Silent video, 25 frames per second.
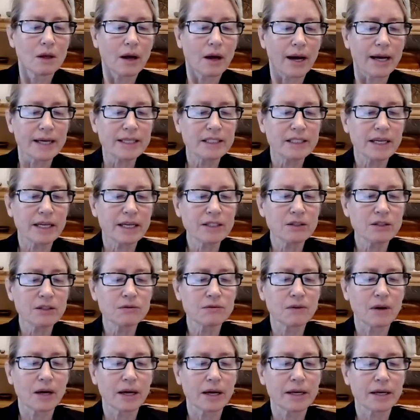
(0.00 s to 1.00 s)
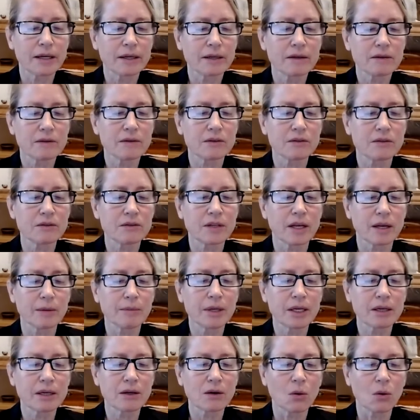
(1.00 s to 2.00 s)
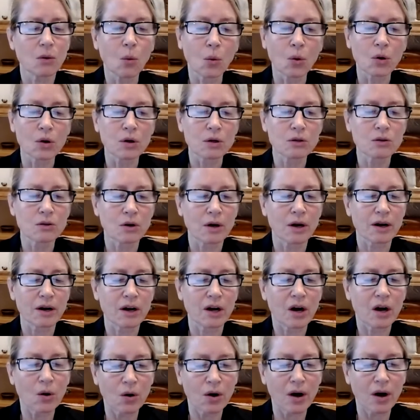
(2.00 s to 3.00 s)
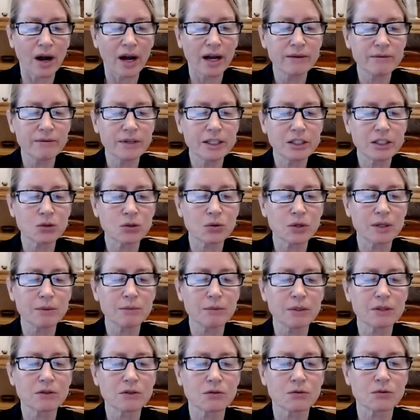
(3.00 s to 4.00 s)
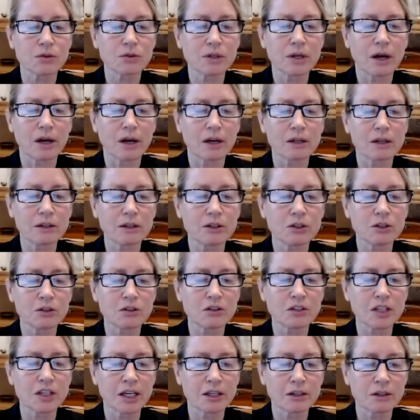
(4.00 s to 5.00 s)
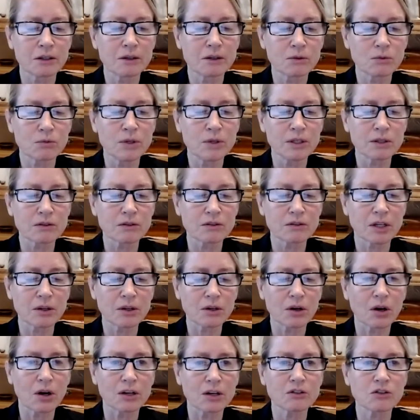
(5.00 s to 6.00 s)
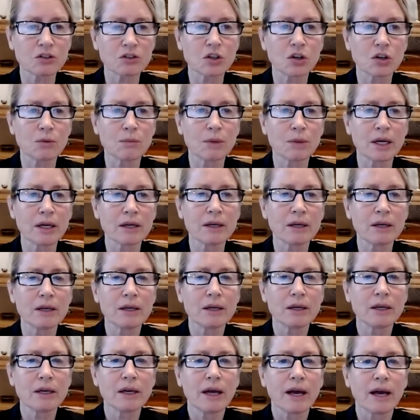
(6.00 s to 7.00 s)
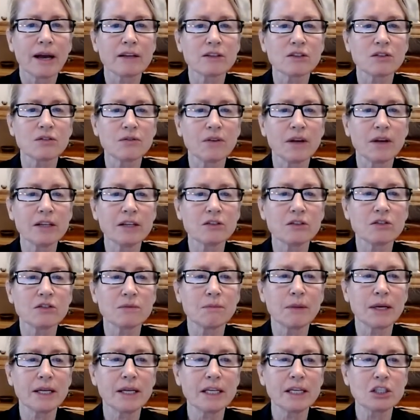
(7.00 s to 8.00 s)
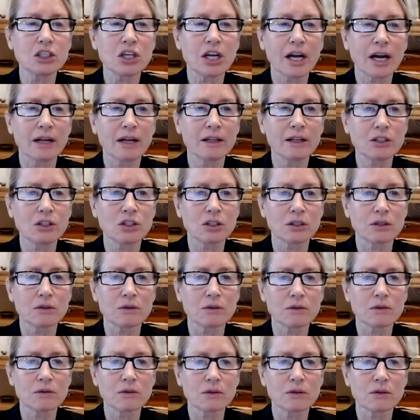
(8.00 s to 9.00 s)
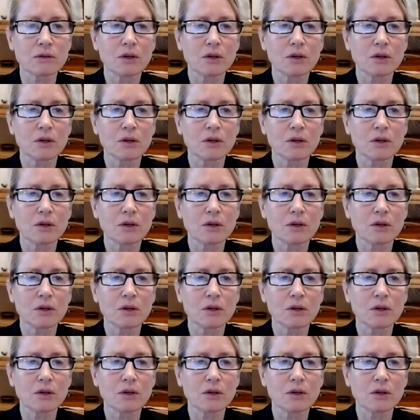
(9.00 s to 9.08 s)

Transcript: Identifying systemic, oral, or IV treatments for non-clear cell renal cell carcinoma has faced many challenges.